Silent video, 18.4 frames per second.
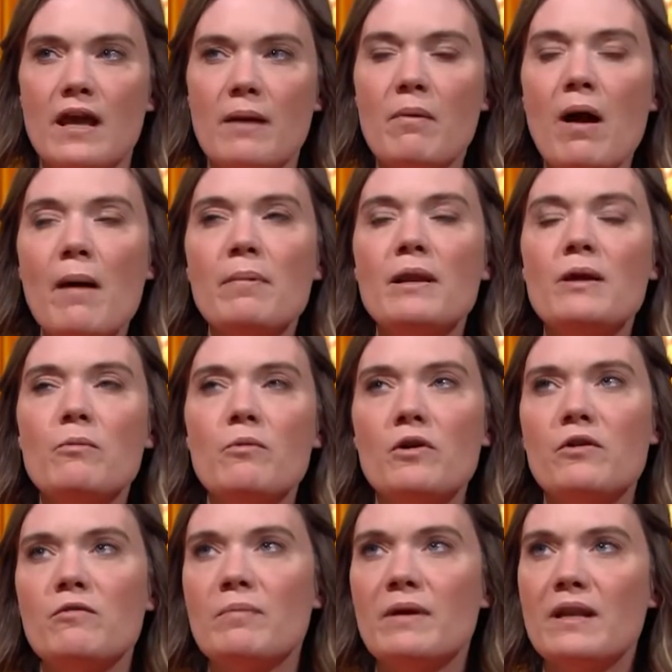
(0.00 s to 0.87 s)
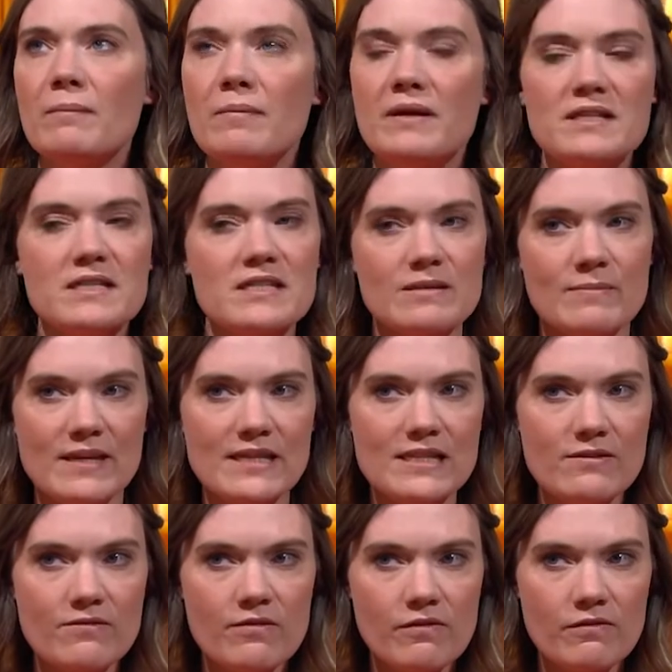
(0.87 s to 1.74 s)
I probably would have been a bit
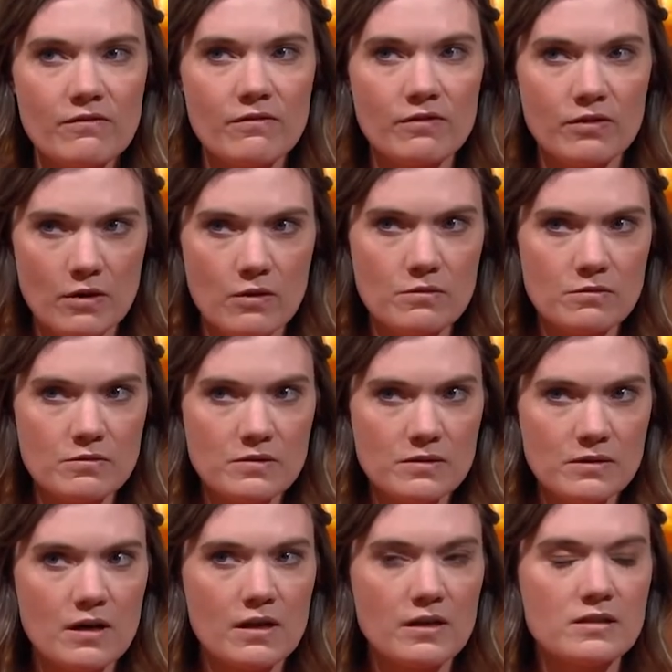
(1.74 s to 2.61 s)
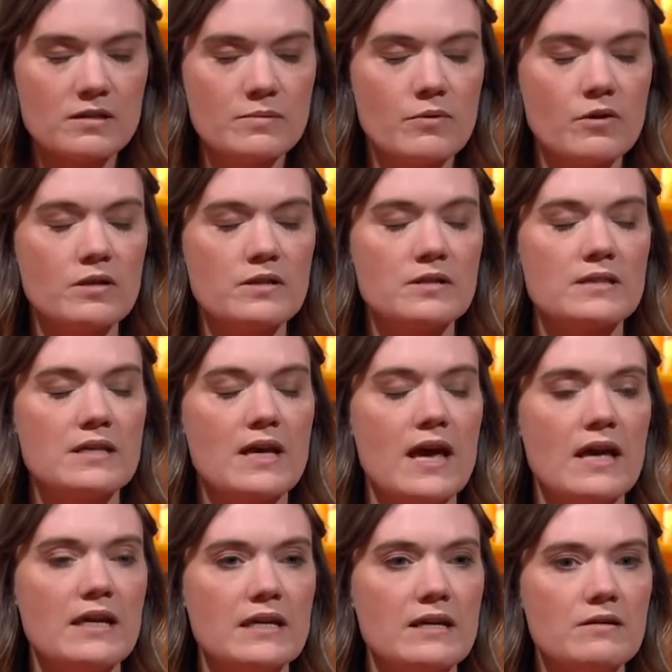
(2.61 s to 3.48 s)
dismissive of those kinds of books
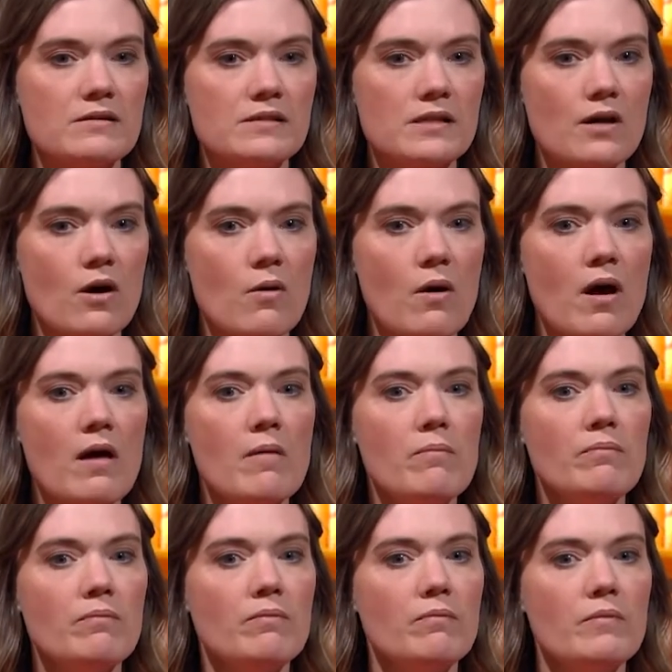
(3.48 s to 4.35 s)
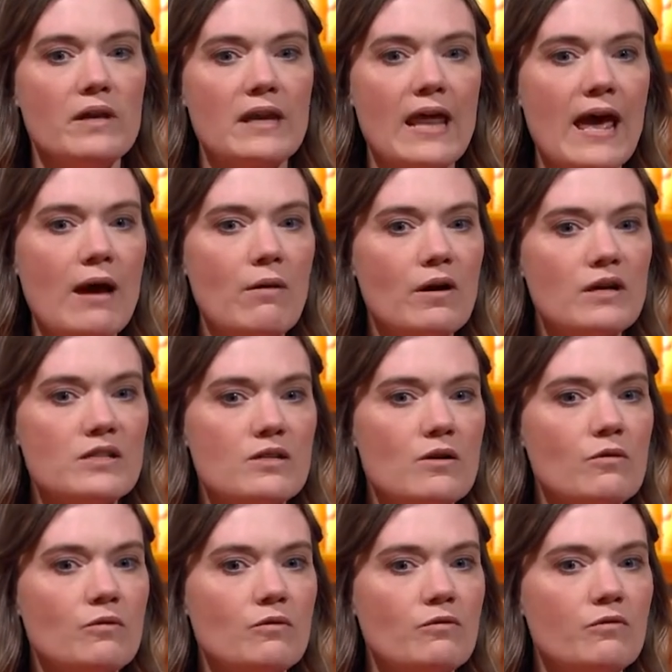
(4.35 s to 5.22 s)
years ago. But now I
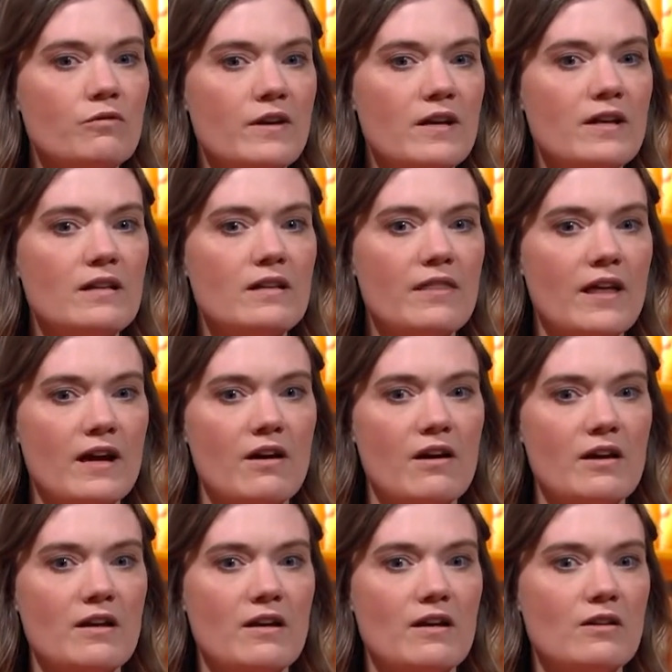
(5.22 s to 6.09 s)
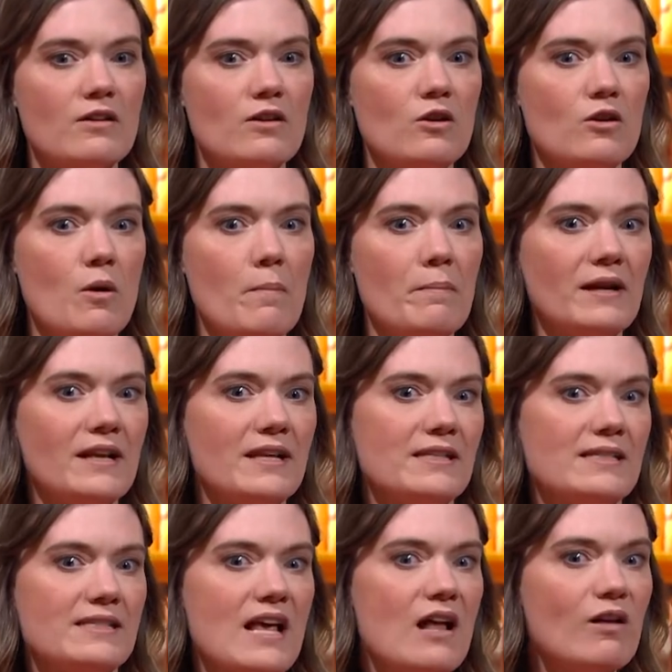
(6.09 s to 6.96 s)
don't feel that kind of
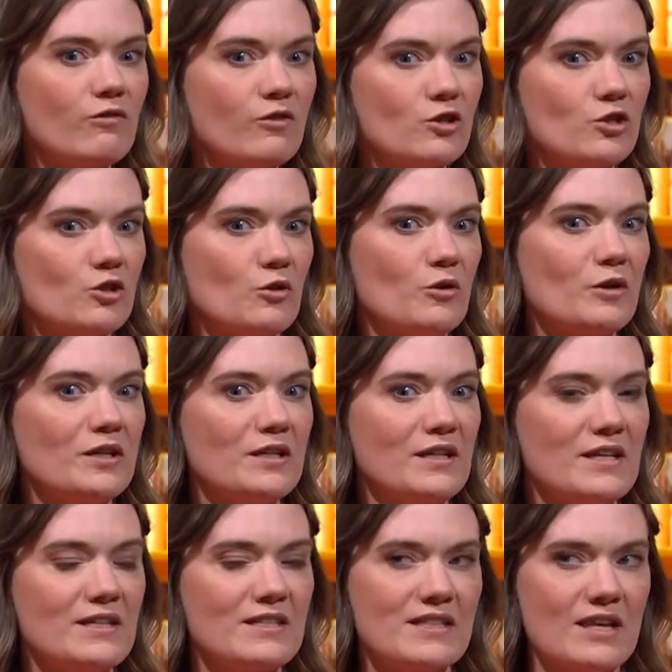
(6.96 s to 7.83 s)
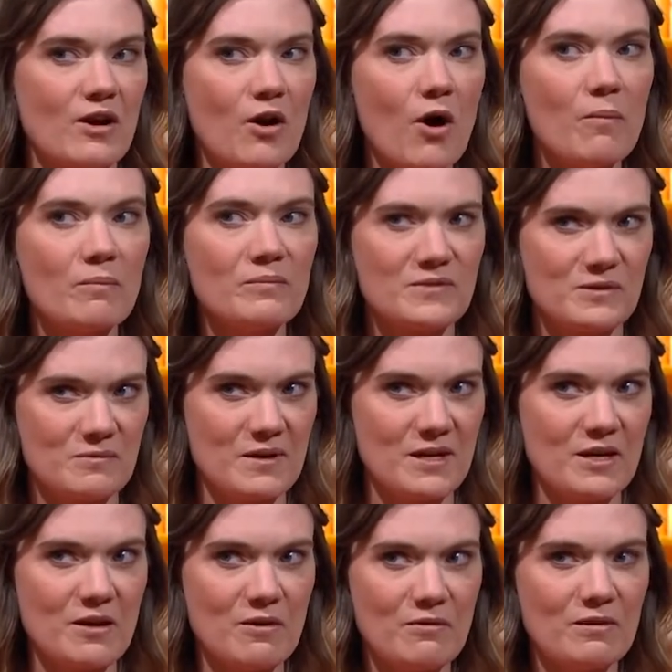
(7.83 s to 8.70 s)
complete self-assuredness that comes
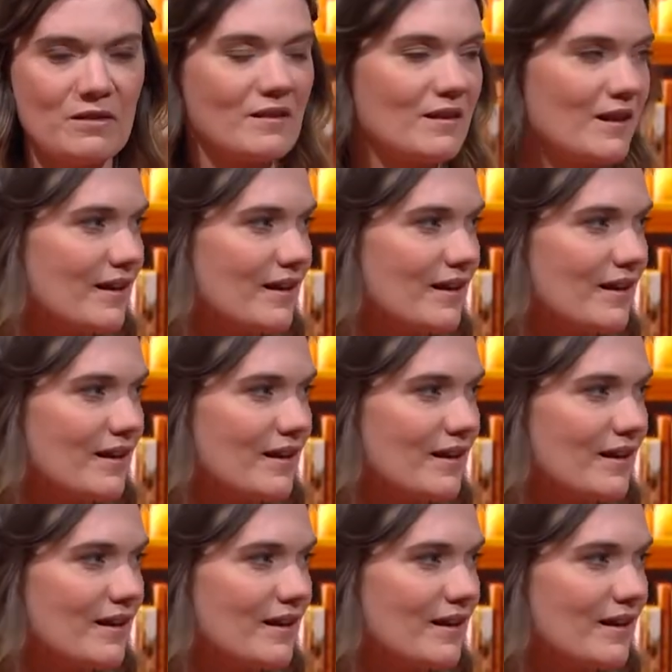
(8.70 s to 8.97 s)
with youth.